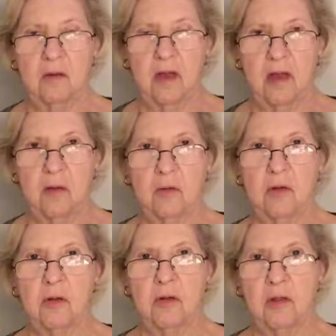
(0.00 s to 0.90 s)
down
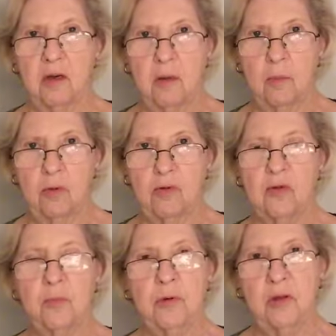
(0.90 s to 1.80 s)
the
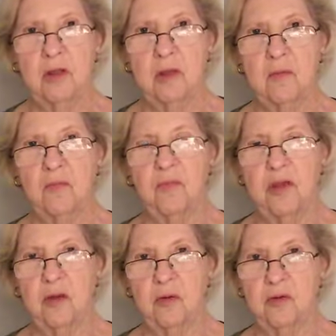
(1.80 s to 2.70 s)
numbers, put the
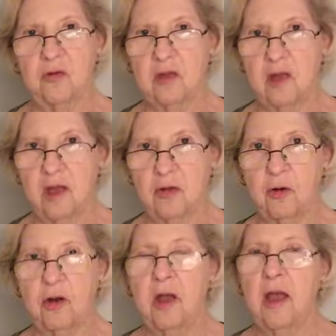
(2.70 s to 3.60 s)
figures
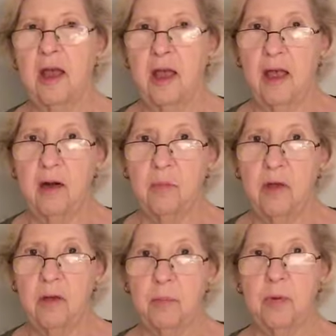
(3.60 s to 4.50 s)
together, add them
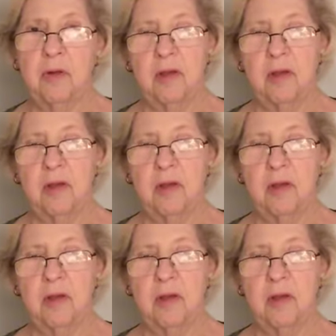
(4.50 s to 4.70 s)
up,